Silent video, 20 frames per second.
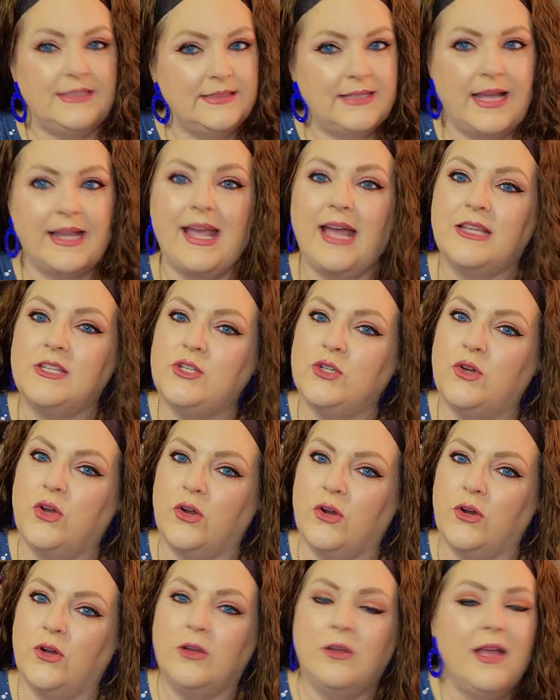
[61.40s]
I got you,
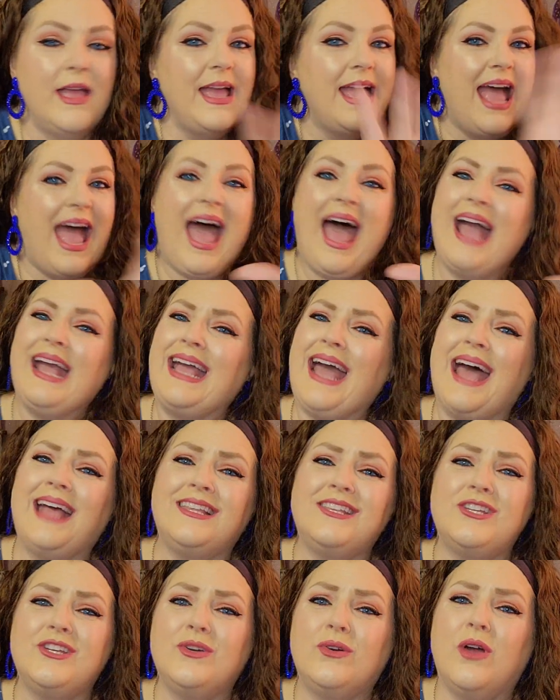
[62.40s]
girl. I
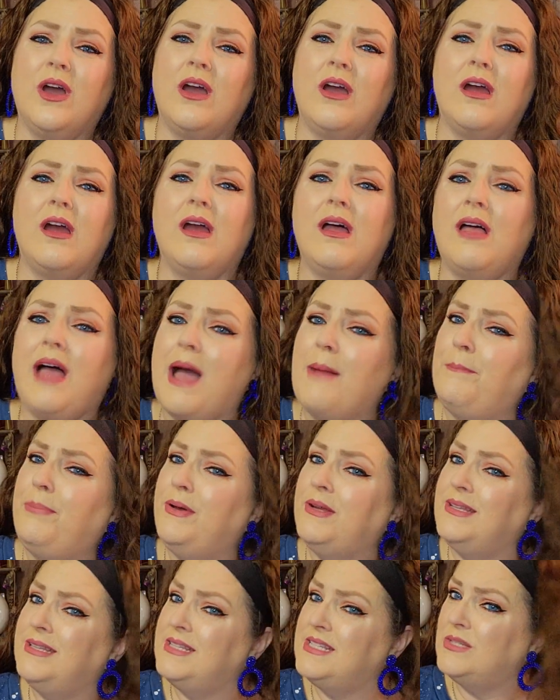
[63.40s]
got you, girl. I'm
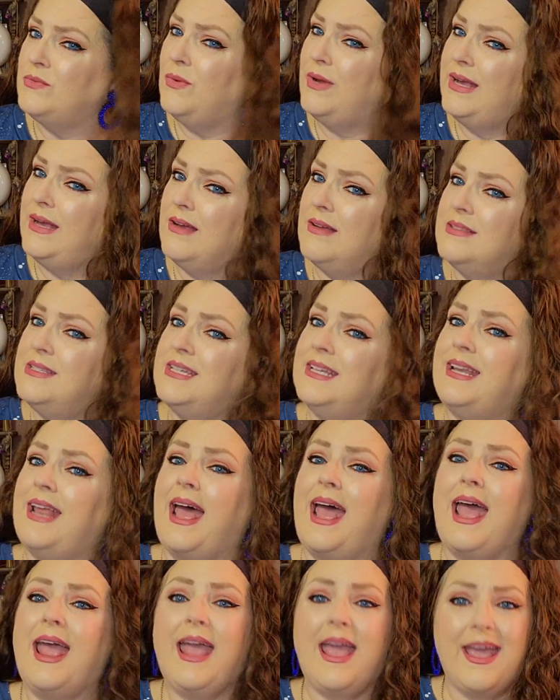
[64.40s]
putting this wig on
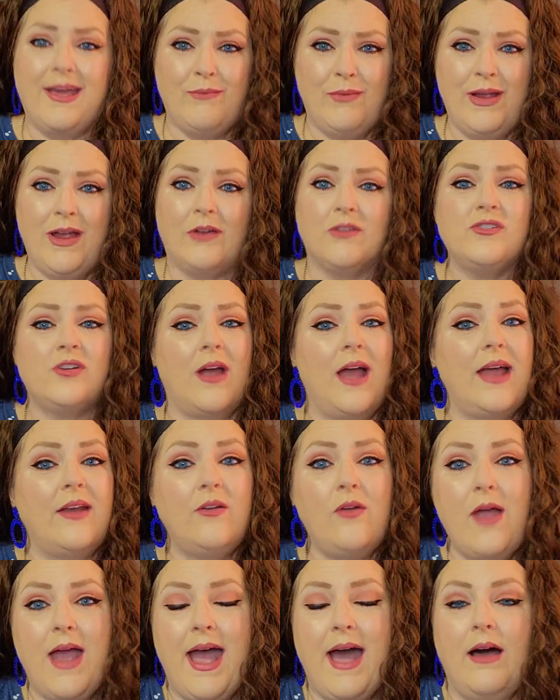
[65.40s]
today, and we are trying
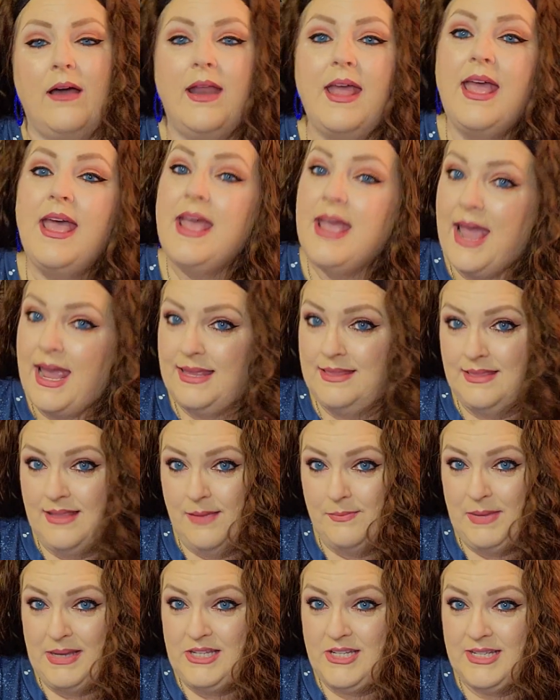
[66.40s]
her out. And
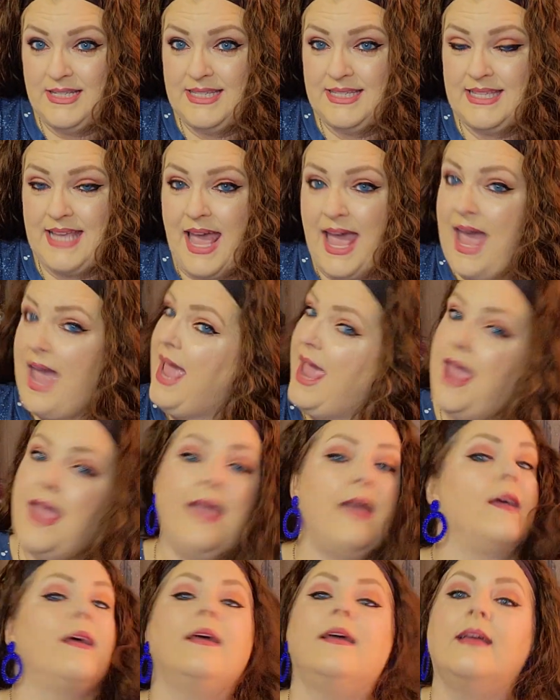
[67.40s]
let me just
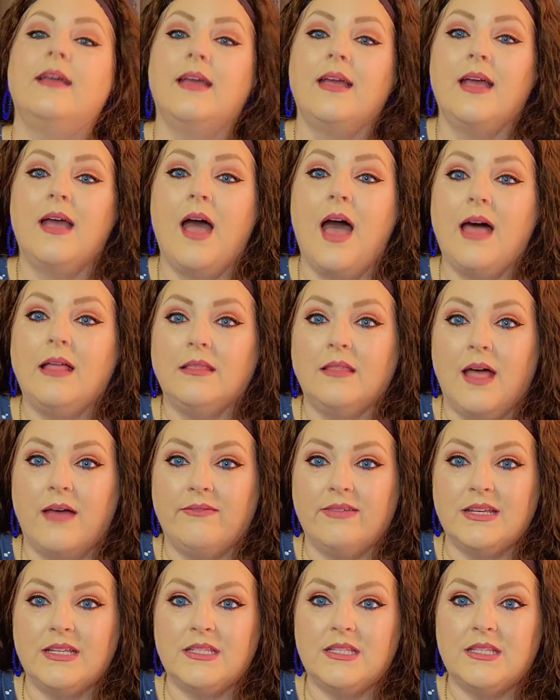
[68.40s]
say, I love
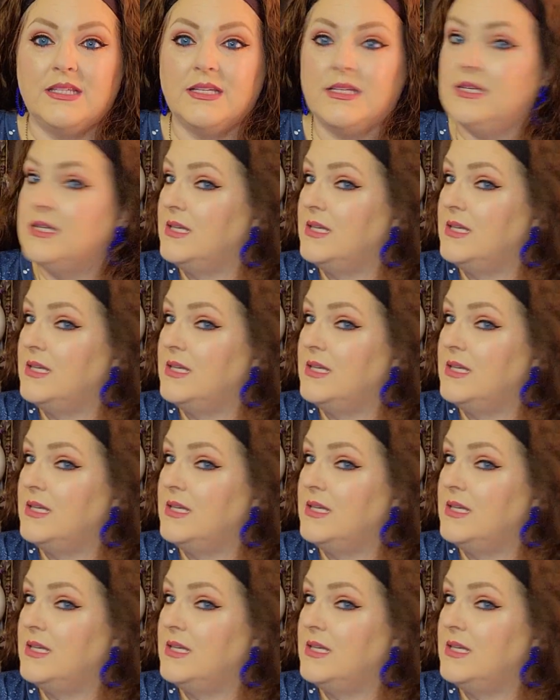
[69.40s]
it.